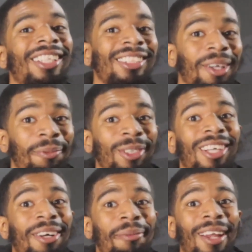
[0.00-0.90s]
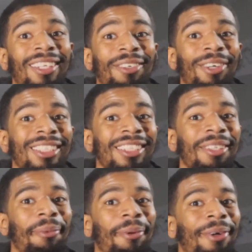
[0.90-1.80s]
Some we'll talk about in the rest of the
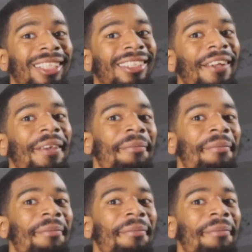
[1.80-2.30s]
points.